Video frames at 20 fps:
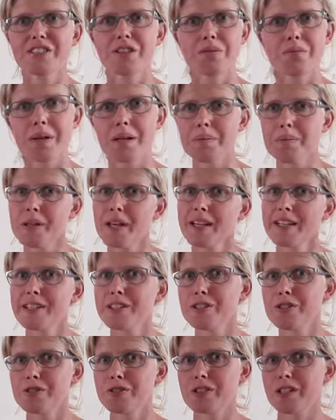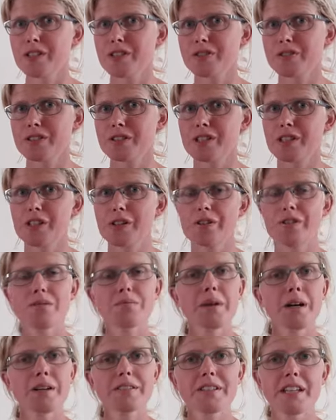So maybe I can do another video
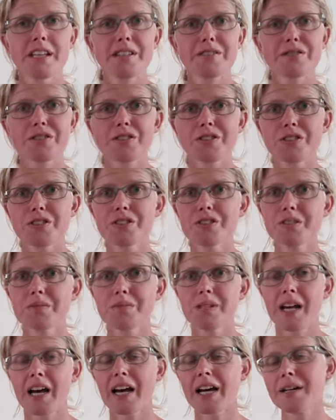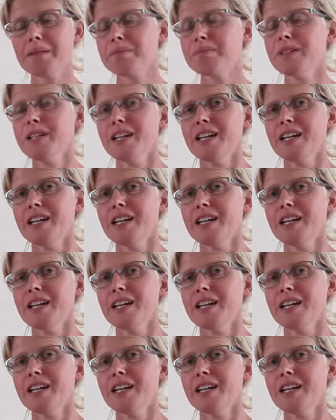about that for you sometime.